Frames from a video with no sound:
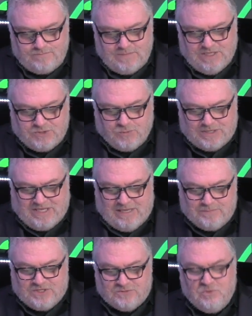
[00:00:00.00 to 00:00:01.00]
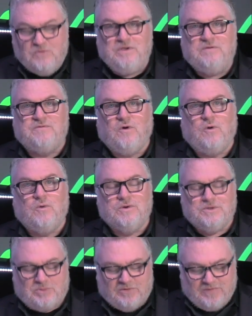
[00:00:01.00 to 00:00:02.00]
It's what keeps us moving
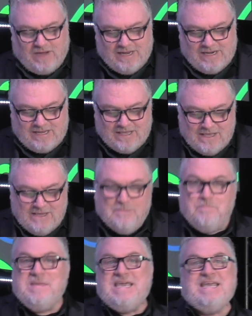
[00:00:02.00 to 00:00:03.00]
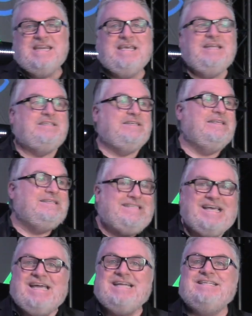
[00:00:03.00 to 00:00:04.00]
forward, providing meaning to the
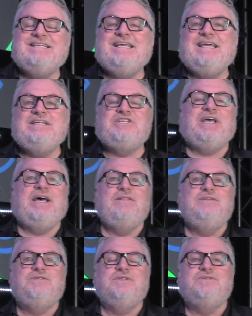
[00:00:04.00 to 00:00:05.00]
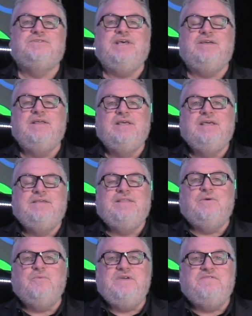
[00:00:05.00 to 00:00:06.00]
day-to-day challenges
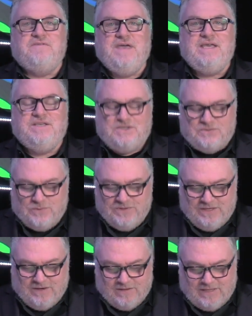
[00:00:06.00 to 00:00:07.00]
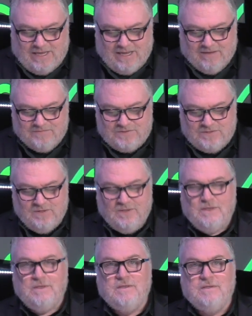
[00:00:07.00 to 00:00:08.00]
that we face within our lives.
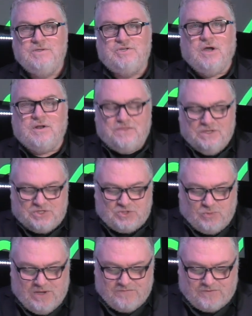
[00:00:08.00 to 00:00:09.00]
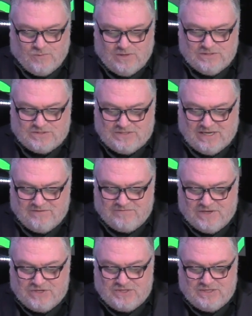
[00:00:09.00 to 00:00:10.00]
Jonathan Swift once said,
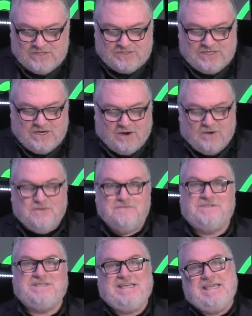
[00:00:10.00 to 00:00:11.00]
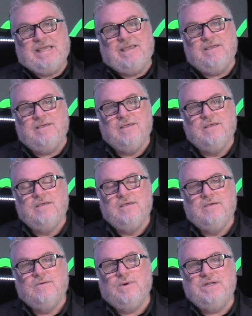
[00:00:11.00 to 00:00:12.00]
"Vision is the art of seeing
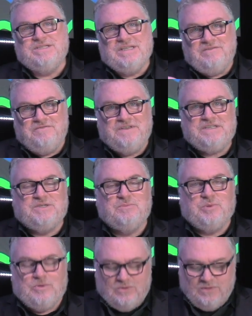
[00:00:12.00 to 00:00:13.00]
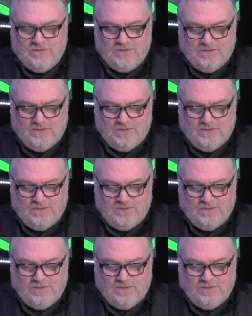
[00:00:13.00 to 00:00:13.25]
what is invisible